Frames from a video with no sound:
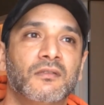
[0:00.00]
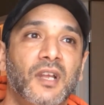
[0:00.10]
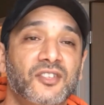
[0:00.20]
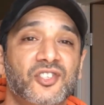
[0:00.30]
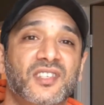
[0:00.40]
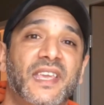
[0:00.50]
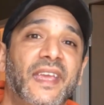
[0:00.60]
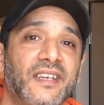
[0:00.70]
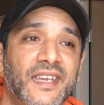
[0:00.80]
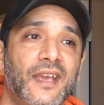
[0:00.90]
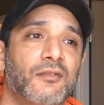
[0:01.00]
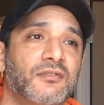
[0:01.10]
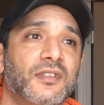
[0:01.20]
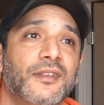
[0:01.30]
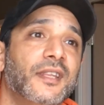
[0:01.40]
not just get down
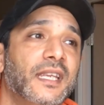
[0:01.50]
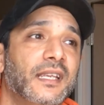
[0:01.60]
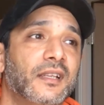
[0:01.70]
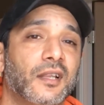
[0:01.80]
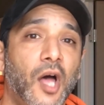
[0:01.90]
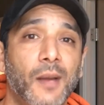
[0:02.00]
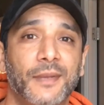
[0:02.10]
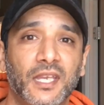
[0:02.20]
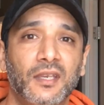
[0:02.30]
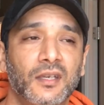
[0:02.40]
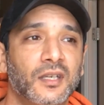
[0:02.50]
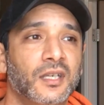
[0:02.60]
to the lobby,